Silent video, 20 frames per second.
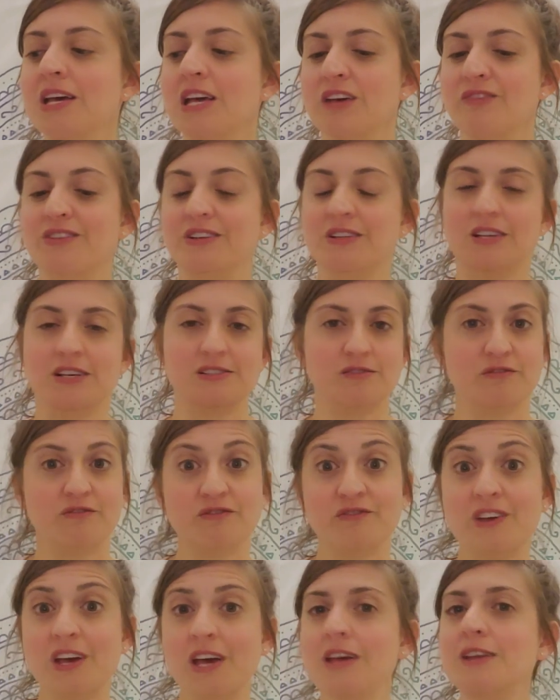If it doesn't
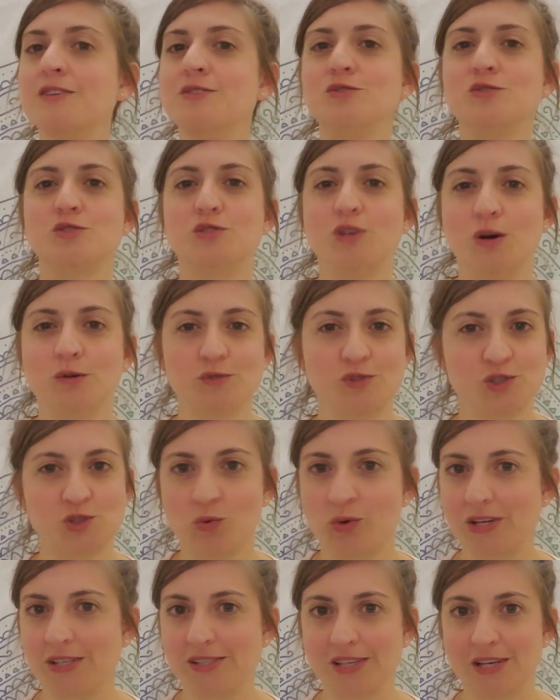fit, don't
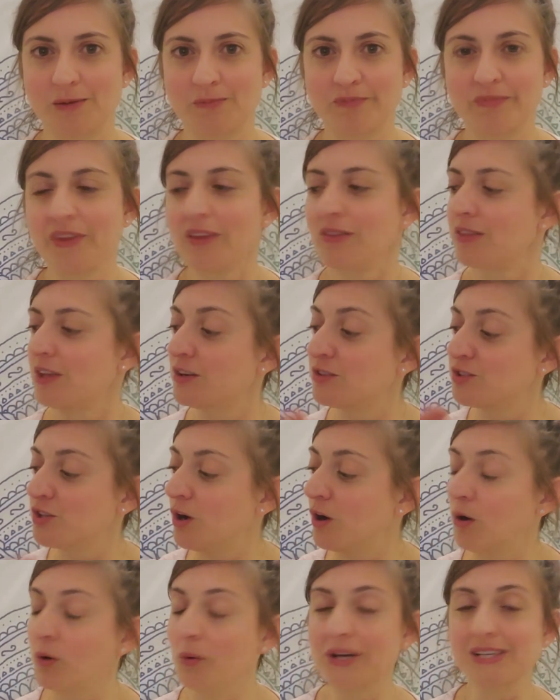squeeze it. There's
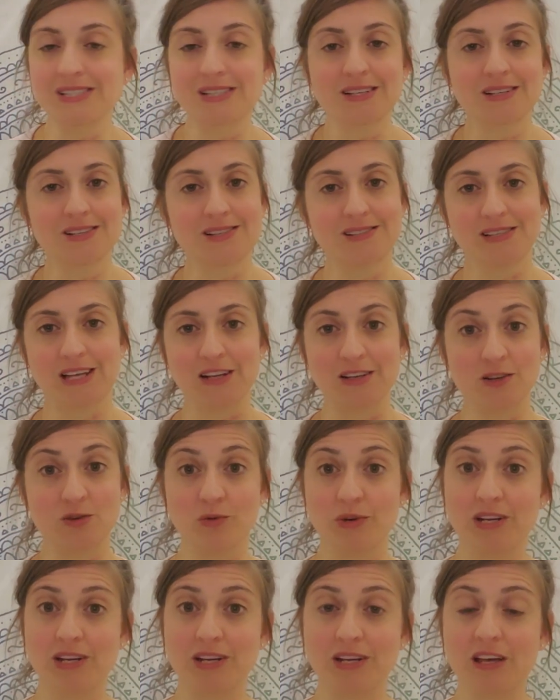always an extended
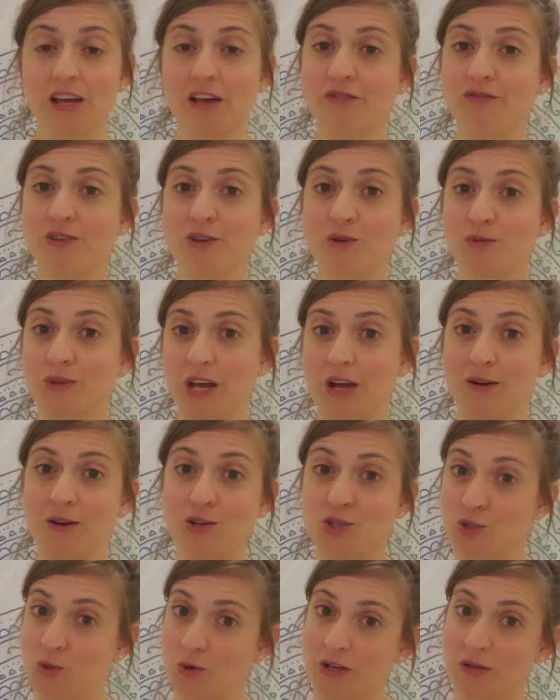reading if you care
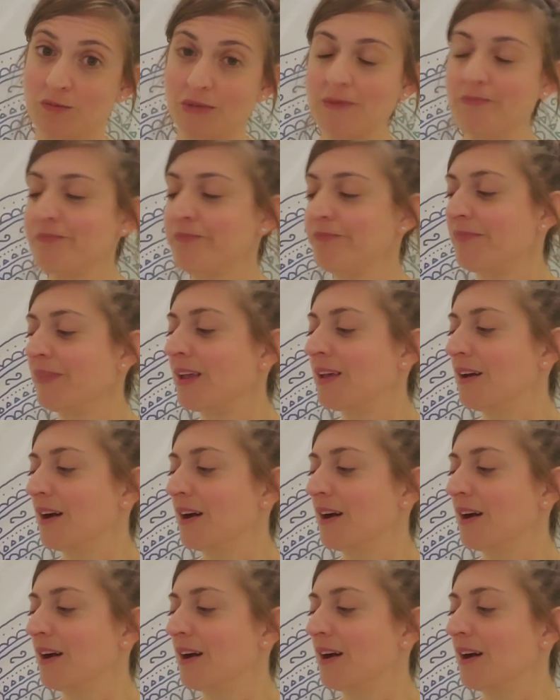to join me.